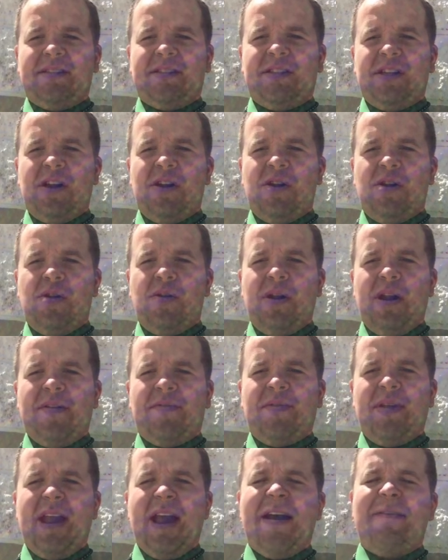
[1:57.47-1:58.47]
So
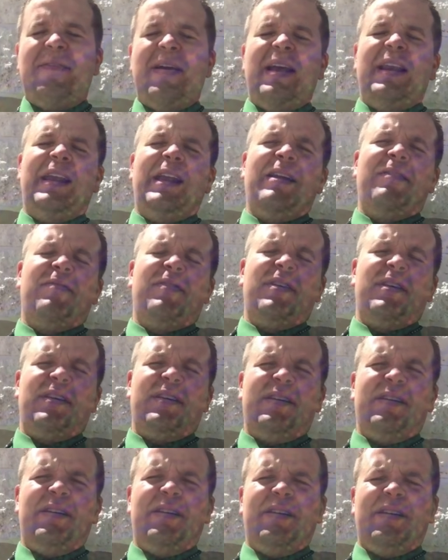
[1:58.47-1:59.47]
if we have any of
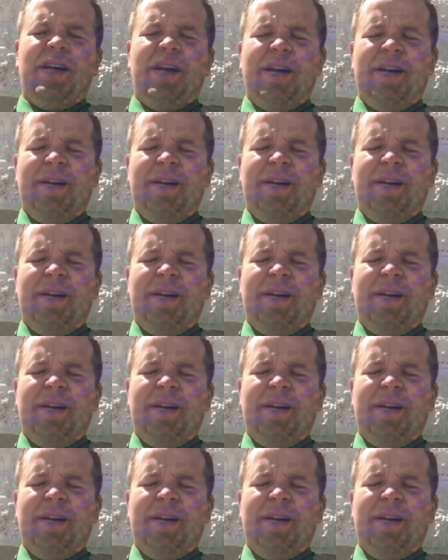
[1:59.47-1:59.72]
the